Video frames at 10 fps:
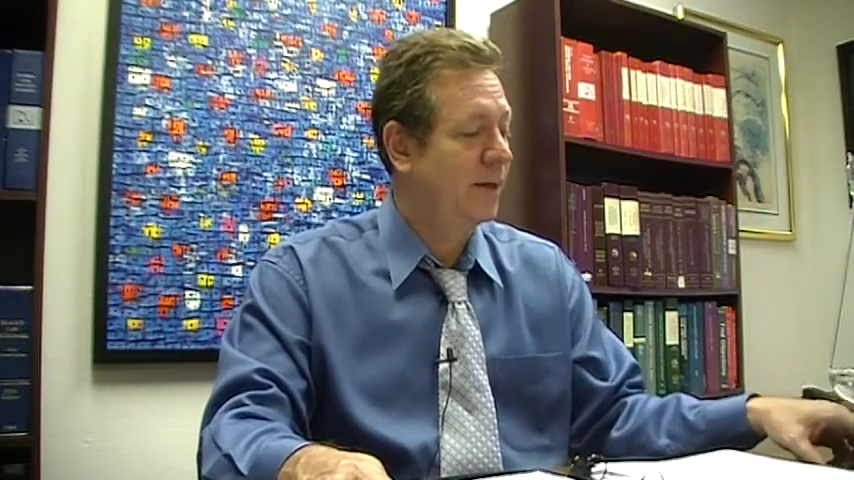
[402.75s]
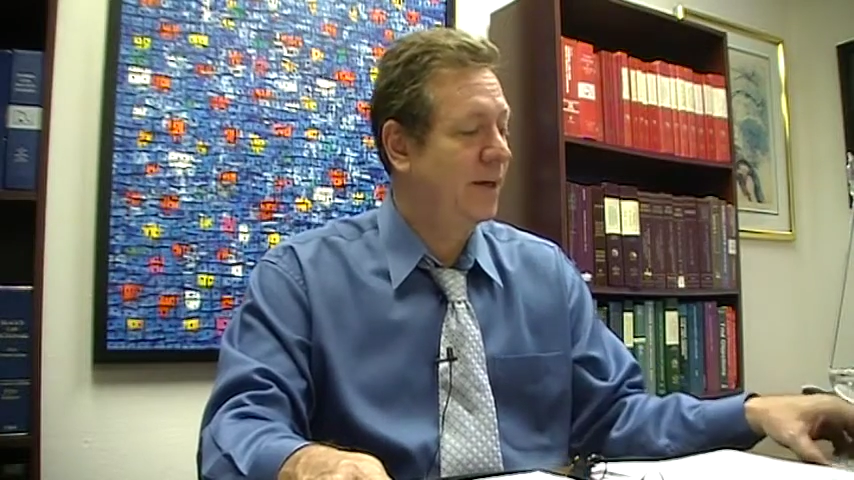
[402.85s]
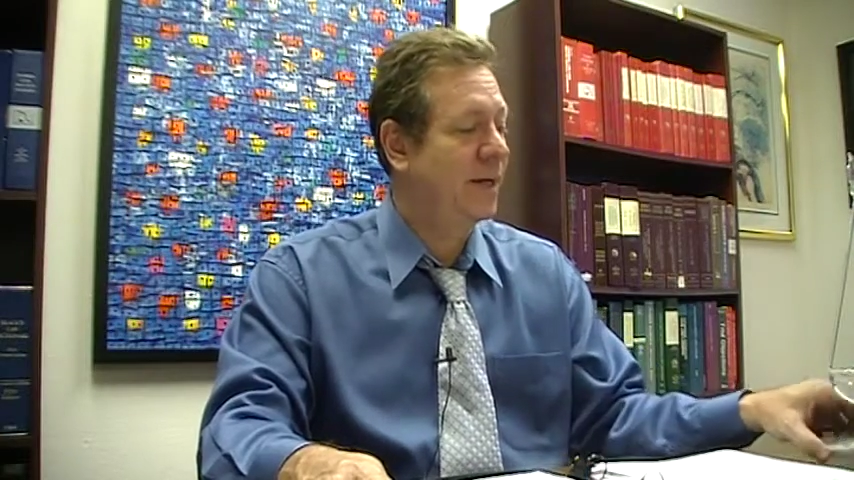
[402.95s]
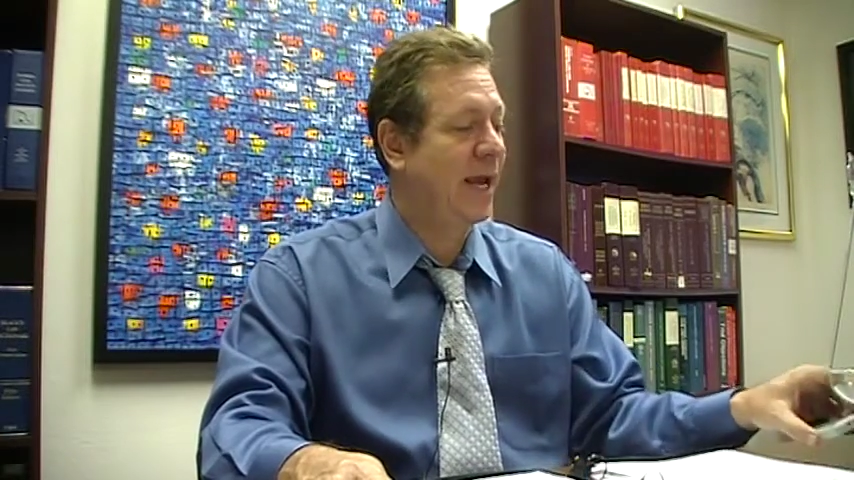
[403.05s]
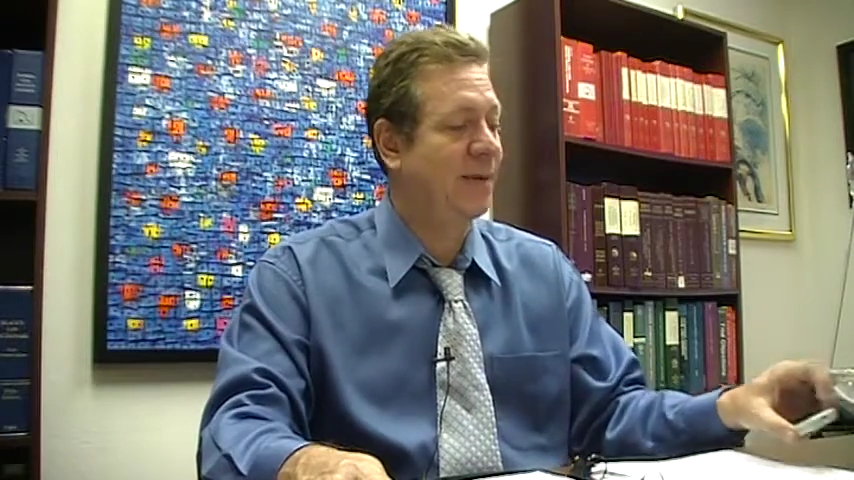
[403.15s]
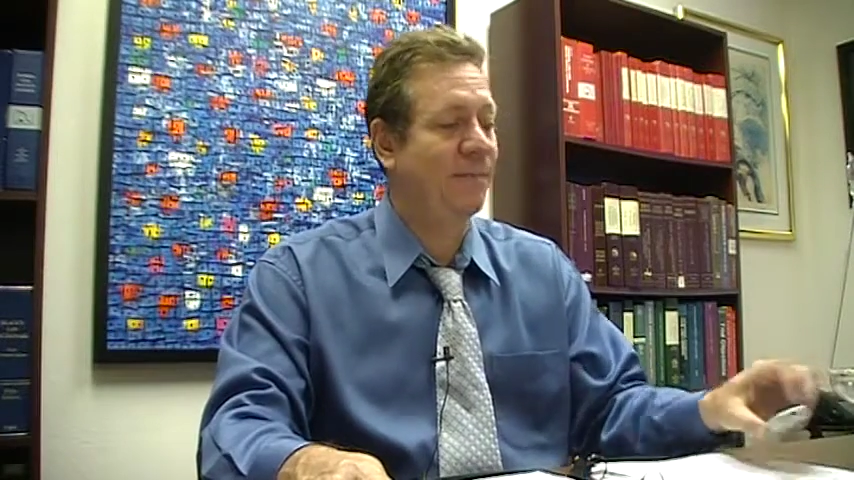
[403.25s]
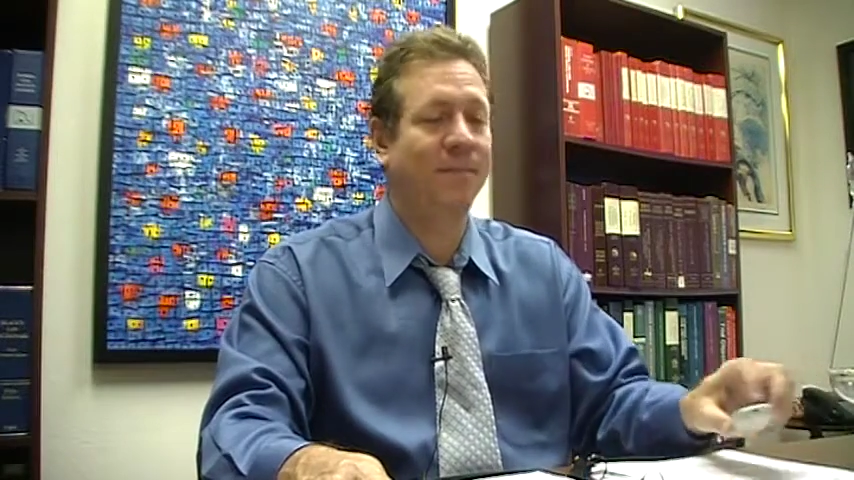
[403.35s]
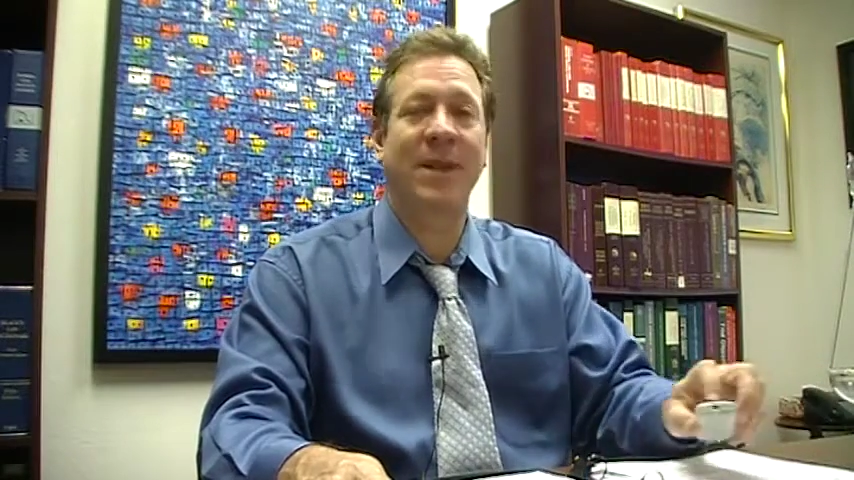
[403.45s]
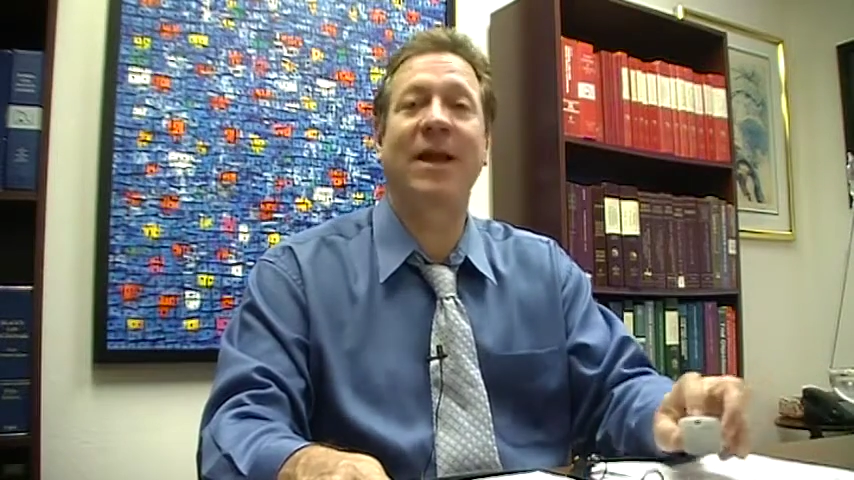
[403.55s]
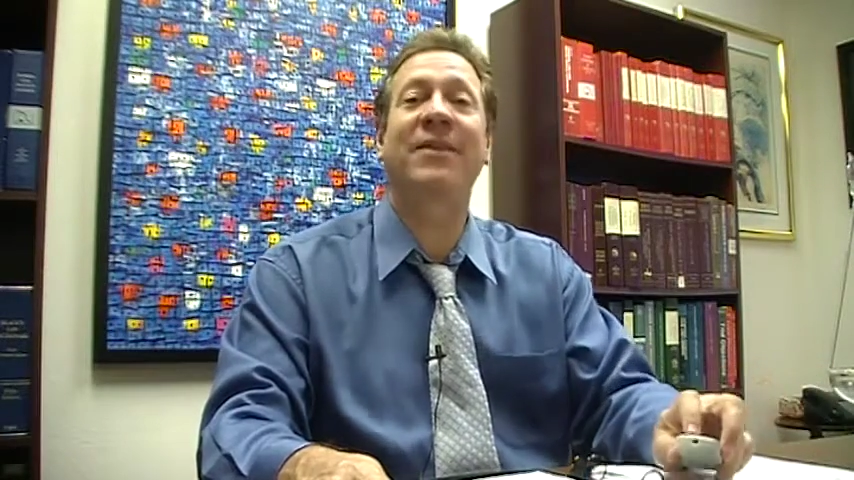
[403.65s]
Again,
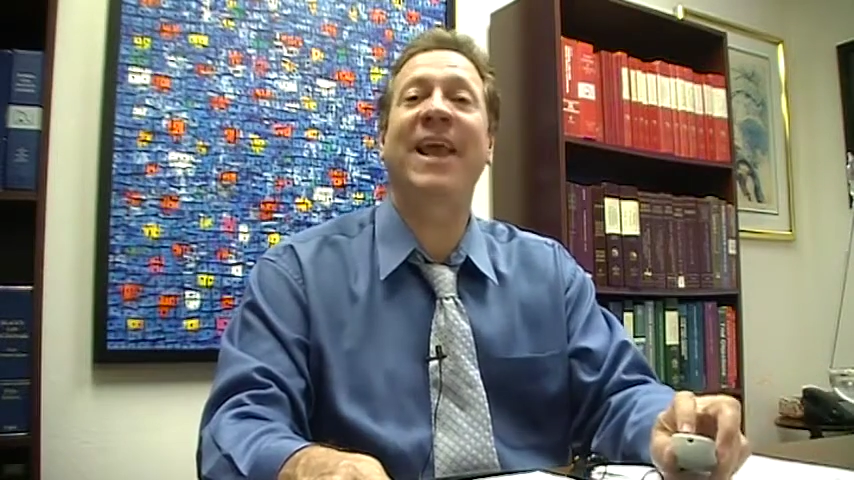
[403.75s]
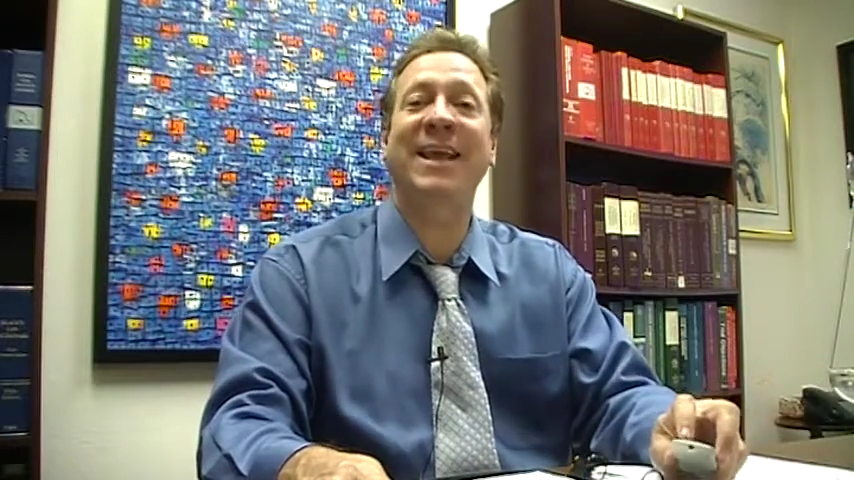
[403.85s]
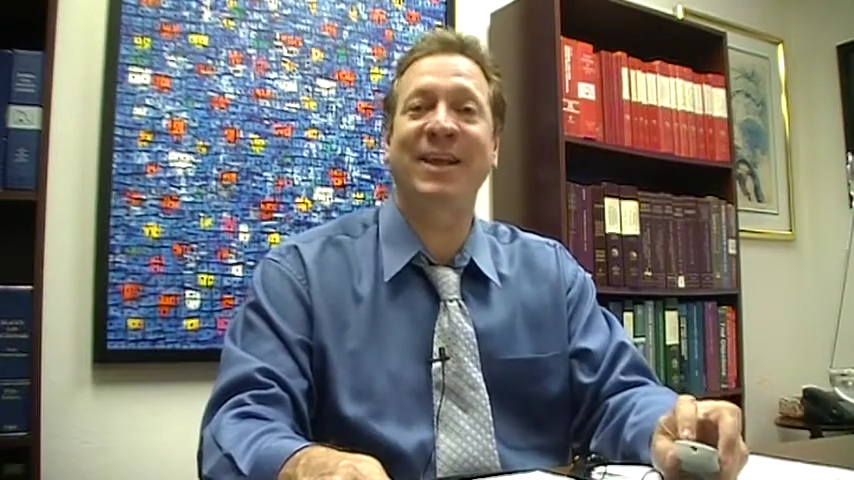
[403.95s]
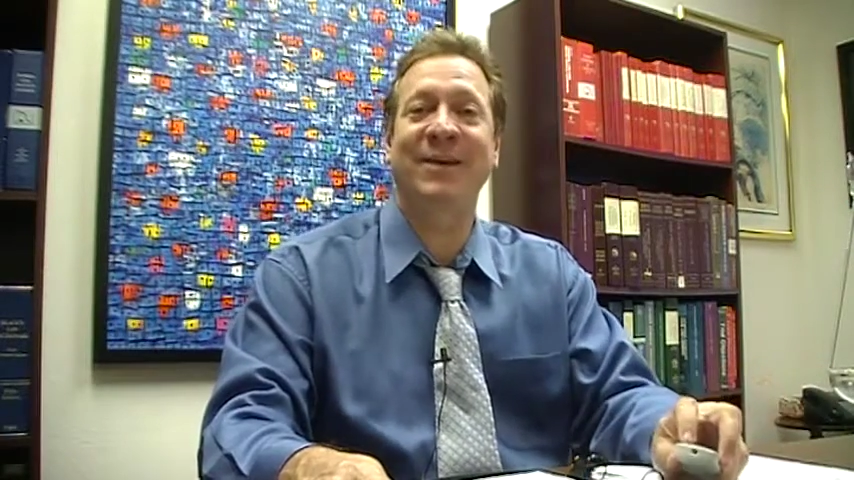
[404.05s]
I thank